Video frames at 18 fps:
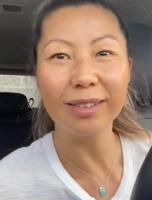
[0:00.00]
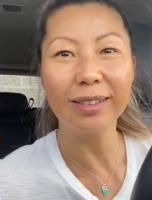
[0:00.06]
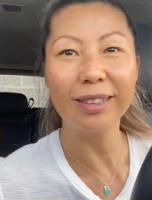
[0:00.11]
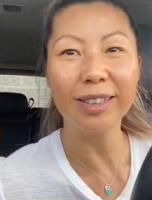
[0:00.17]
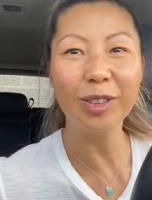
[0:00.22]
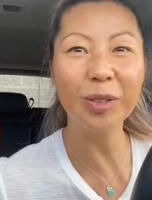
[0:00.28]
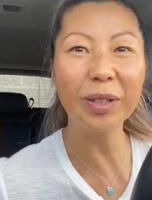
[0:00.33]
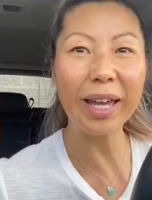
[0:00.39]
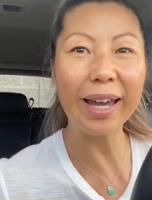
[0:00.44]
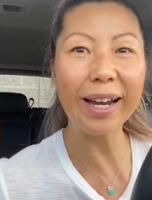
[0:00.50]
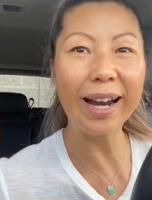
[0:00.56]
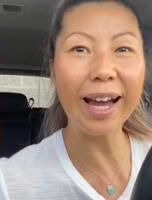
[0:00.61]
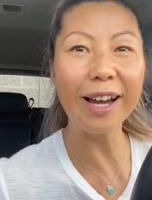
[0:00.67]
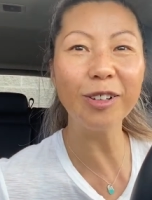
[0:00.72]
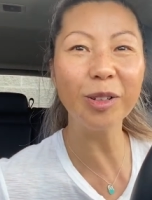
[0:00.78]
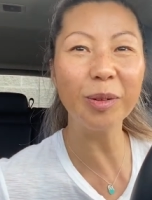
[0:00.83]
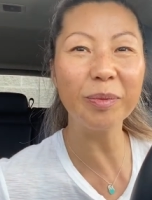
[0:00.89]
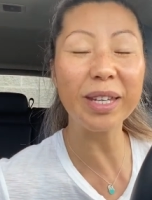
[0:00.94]
to get
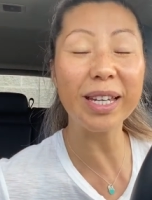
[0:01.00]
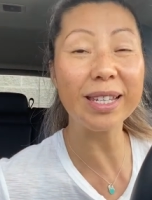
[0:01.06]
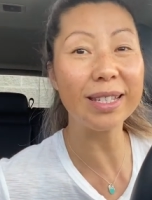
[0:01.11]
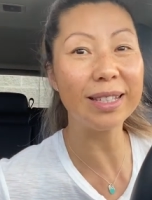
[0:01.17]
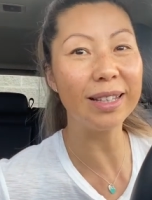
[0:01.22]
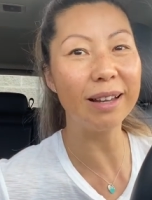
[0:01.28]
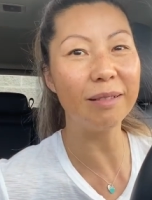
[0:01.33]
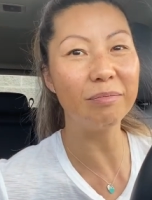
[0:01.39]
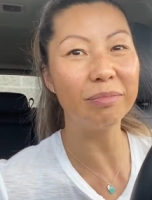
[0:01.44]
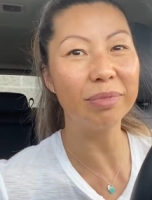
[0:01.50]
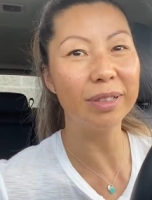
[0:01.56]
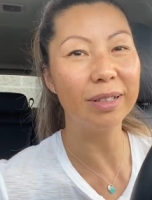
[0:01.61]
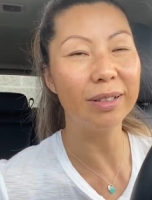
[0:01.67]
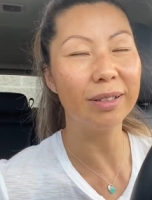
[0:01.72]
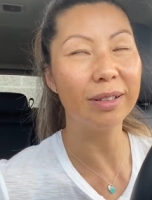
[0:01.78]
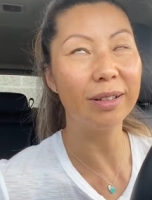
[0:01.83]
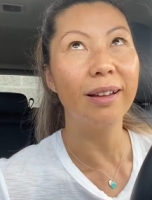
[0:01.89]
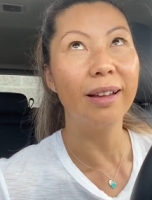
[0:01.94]
out of that slump.
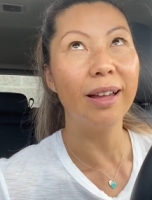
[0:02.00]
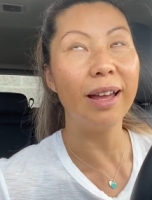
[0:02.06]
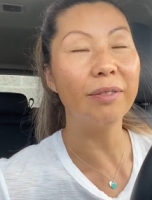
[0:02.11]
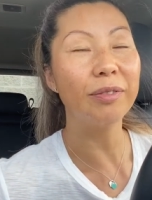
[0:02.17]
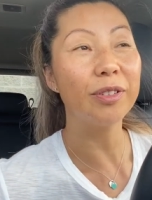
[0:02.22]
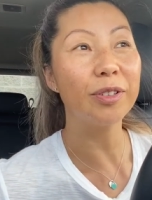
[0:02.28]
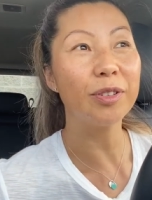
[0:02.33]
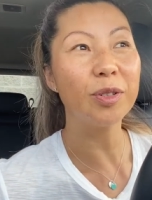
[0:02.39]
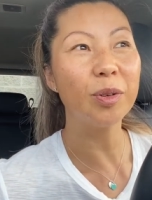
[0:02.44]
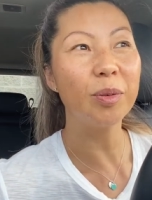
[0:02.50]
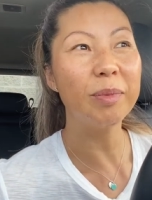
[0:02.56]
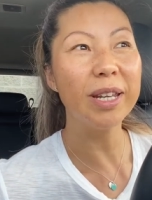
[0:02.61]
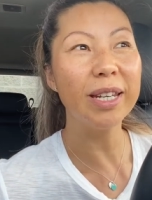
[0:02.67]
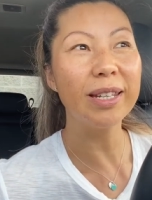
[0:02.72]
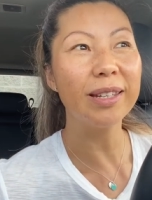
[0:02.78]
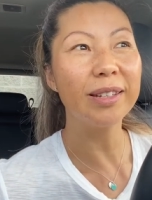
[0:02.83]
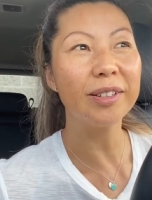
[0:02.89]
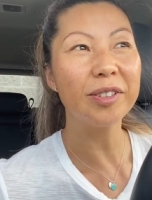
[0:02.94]
After so
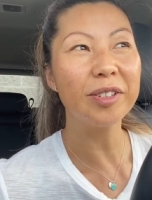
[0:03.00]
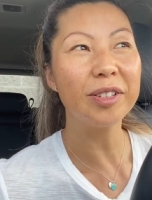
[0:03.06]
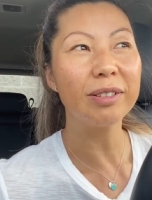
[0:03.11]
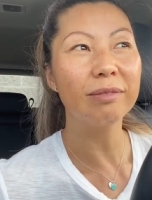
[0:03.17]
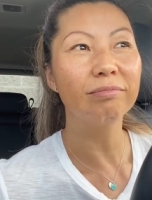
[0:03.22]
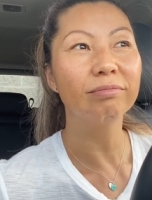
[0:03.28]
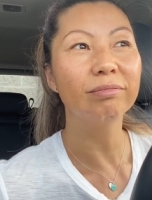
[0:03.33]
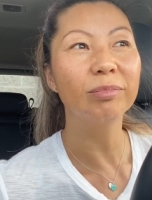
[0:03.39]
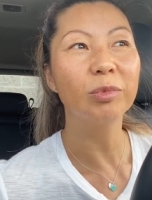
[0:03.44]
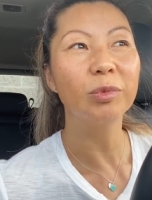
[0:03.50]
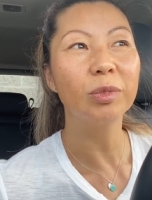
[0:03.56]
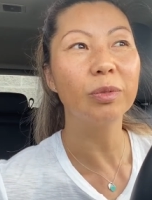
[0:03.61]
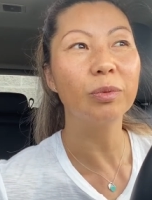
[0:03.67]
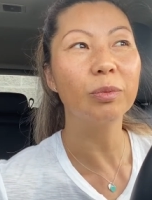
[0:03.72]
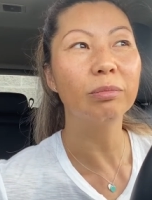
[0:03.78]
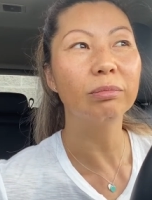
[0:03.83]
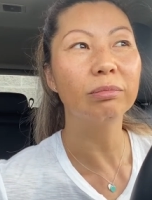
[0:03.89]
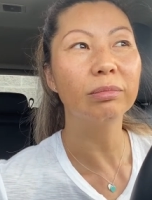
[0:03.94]
many years,
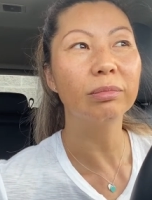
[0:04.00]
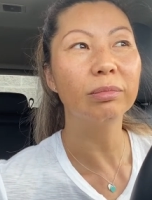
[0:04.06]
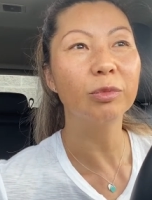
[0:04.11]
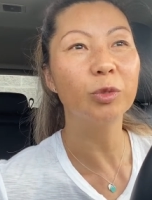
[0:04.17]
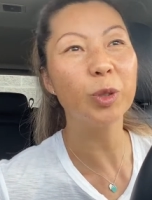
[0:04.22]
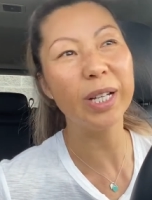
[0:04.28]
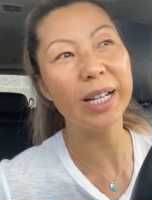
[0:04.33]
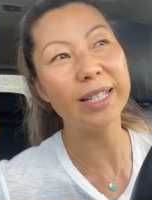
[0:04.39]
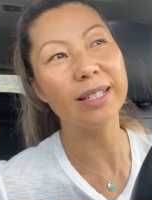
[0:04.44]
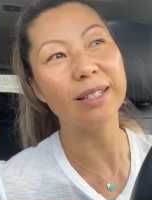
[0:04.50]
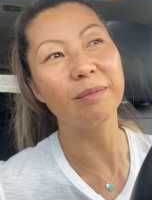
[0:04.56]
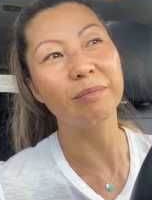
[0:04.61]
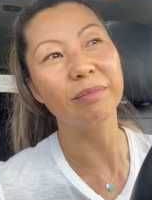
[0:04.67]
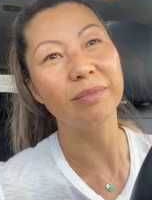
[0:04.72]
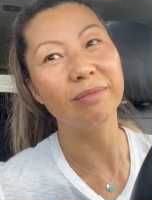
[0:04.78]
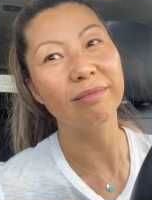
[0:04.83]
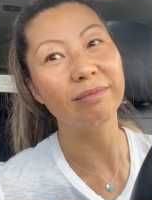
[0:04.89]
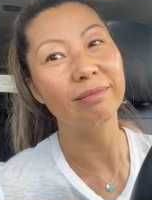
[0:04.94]
we got
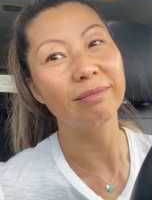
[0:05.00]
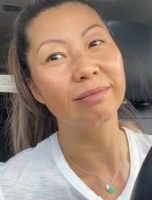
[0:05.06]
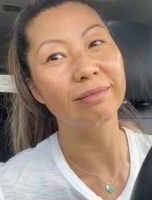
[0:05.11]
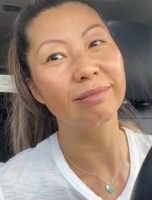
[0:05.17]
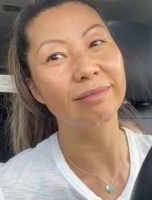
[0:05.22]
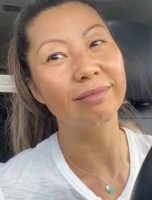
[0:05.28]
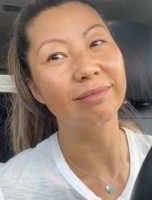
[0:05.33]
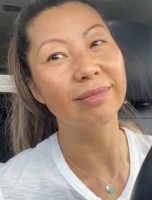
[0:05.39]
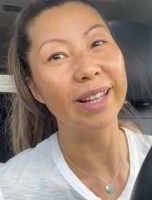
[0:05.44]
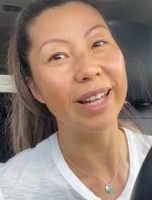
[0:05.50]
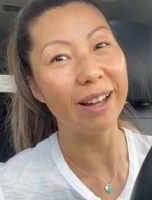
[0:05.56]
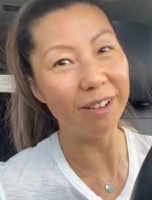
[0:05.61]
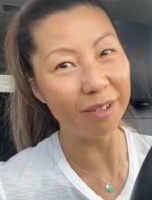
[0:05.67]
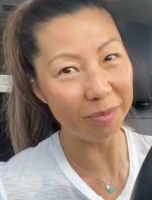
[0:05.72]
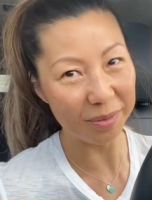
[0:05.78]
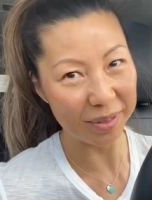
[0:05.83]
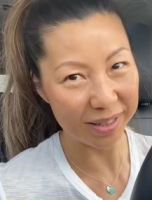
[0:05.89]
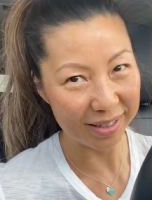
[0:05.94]
some
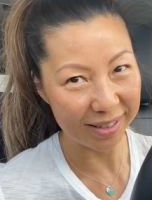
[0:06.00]
helps.